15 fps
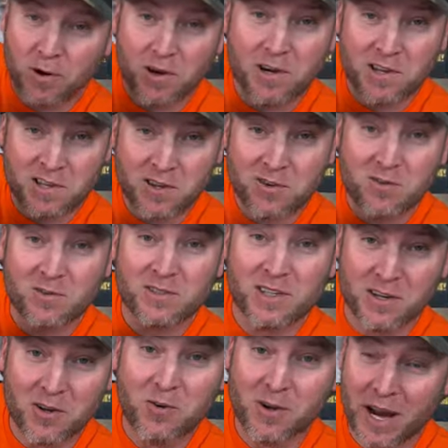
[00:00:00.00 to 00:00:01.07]
going to use the
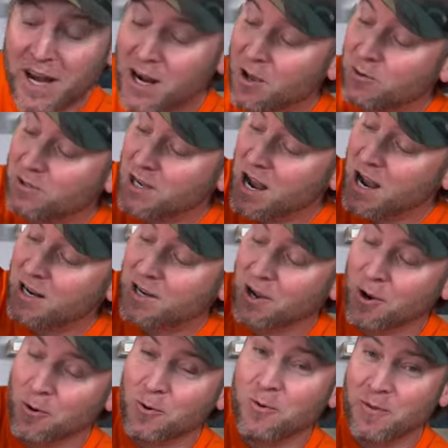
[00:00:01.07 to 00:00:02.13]
new Dan-O's
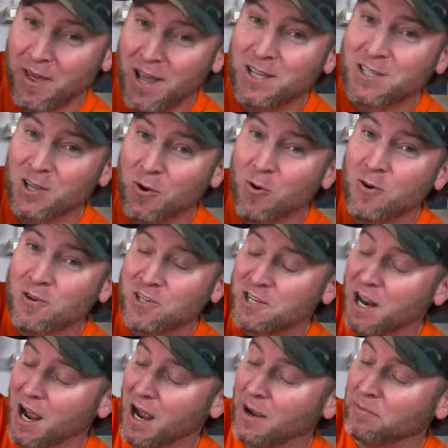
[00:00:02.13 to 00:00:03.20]
Taco. That's the orange
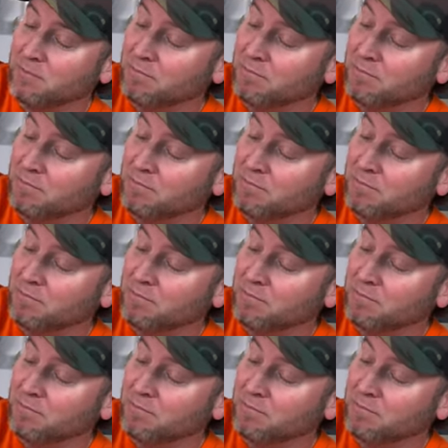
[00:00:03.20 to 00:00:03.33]
top.